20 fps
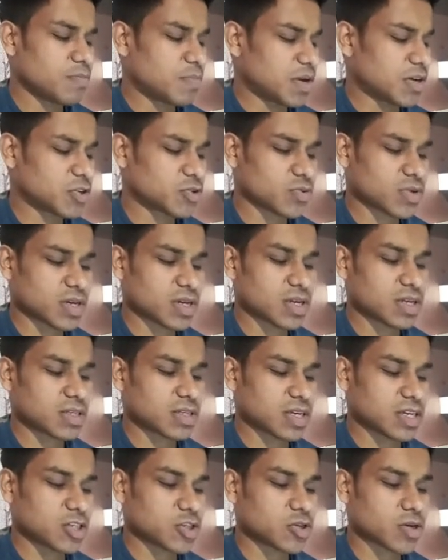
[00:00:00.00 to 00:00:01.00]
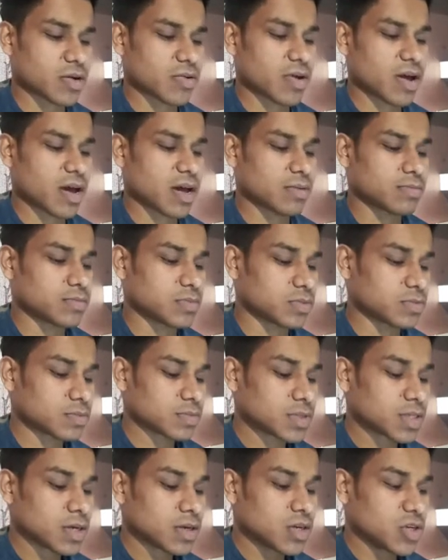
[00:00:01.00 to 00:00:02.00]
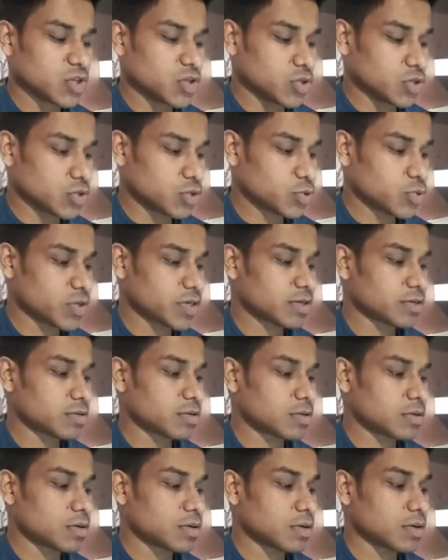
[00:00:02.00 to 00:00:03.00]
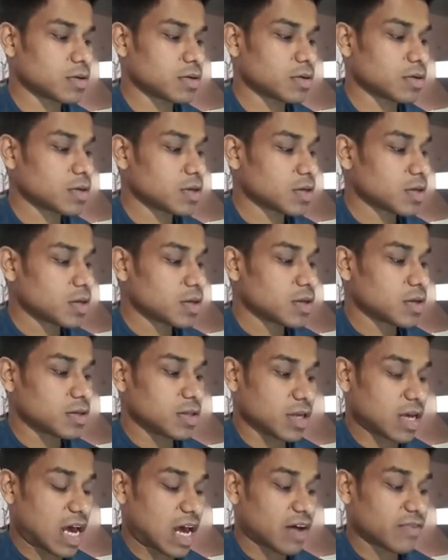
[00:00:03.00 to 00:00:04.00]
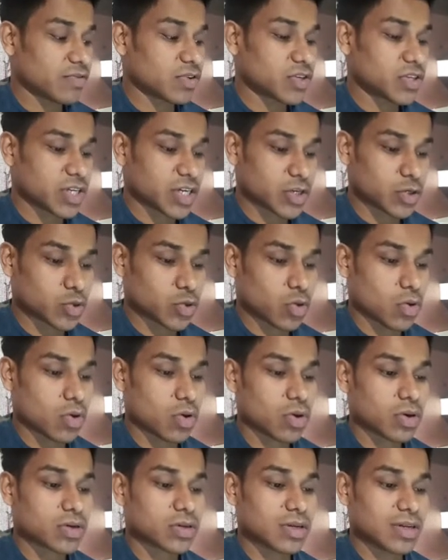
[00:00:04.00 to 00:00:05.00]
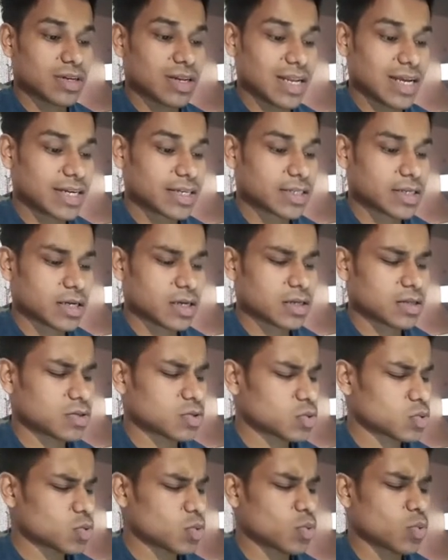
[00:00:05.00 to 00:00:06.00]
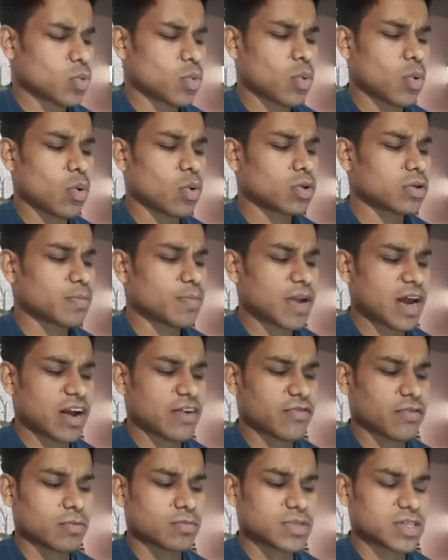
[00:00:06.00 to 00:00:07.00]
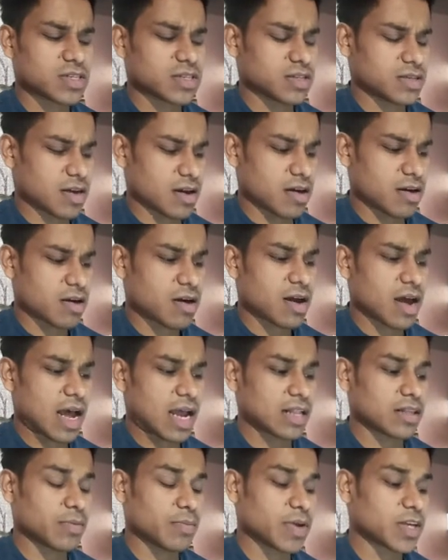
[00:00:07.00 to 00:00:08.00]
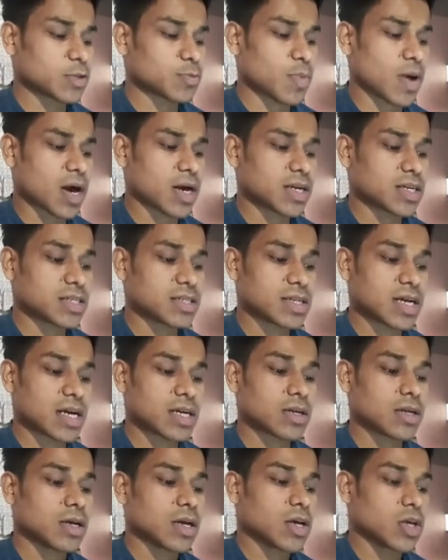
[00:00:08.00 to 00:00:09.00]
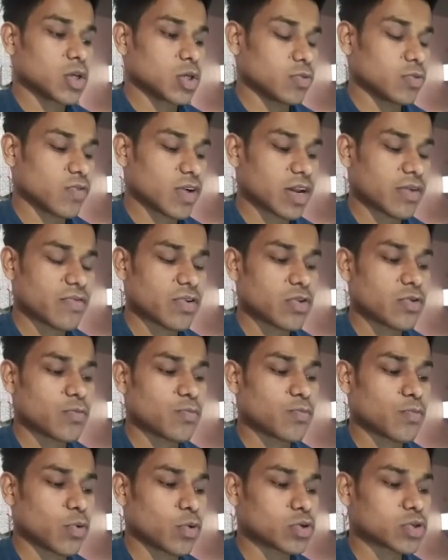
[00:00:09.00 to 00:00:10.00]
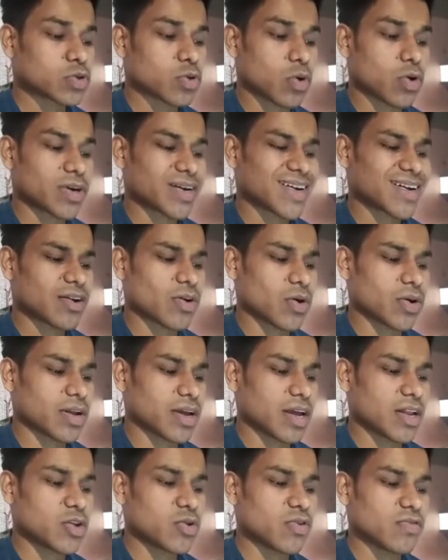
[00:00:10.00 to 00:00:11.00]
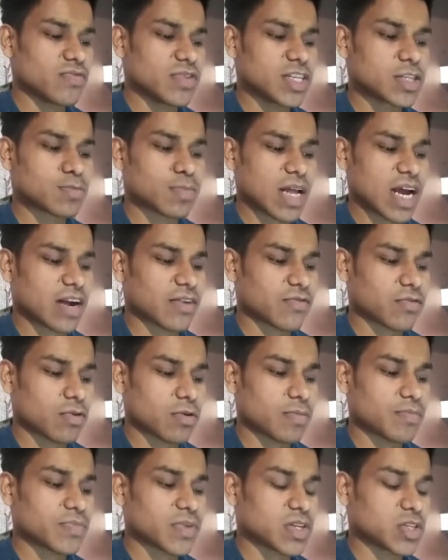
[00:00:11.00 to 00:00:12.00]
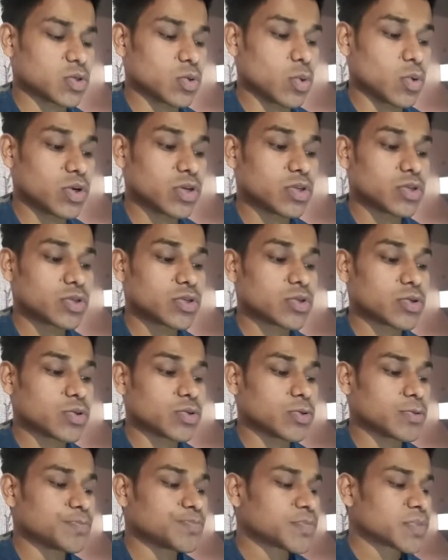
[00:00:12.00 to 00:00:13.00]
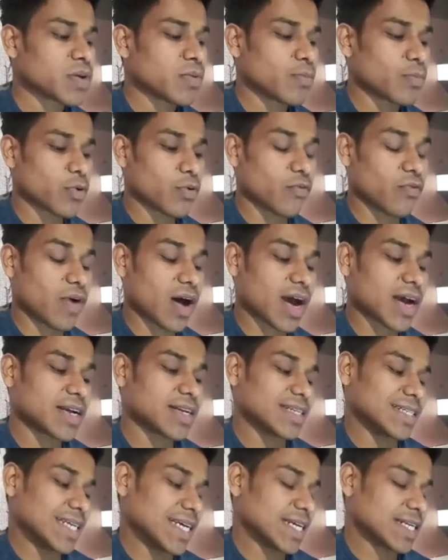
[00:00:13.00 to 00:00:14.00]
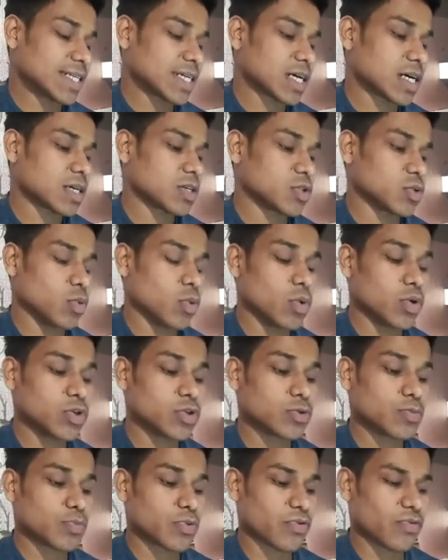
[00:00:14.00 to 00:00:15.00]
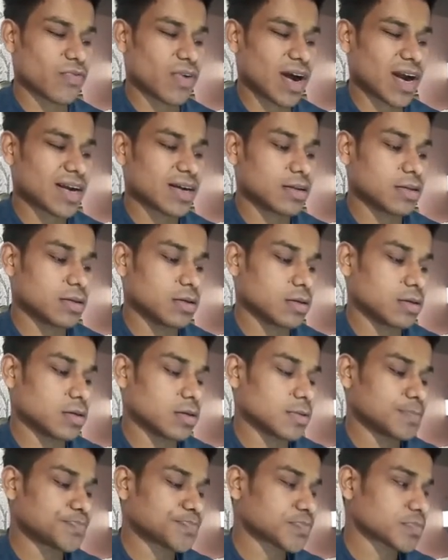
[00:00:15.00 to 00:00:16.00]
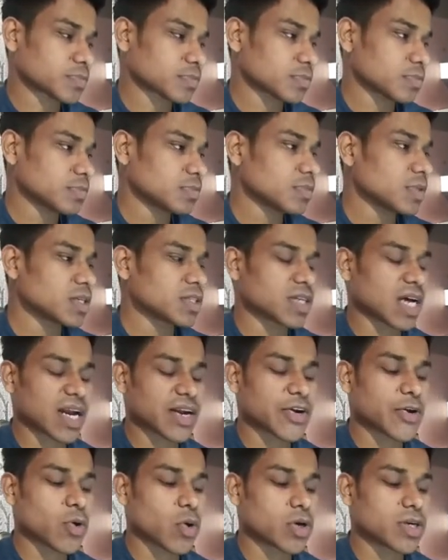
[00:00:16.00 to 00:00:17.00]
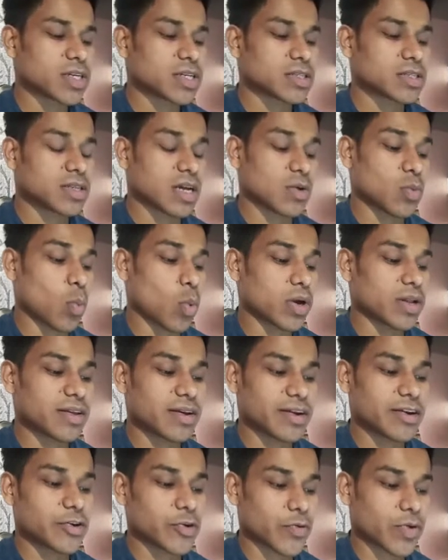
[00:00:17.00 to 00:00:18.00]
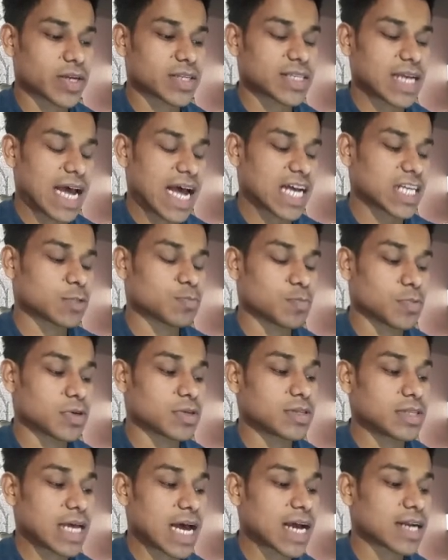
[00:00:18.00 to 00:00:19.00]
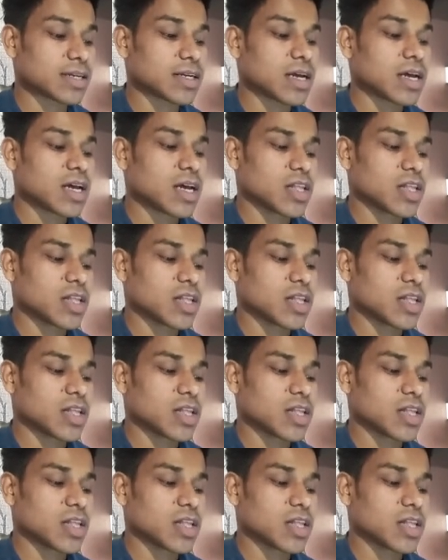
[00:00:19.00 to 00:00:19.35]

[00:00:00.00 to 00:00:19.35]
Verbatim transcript: pinterest instagram twitter they have a tiktok linkedin so all the platforms is there and the best part is that whenever you post content on any of these platforms, it's going to provide data is going to provide the target audience that what their interest as per that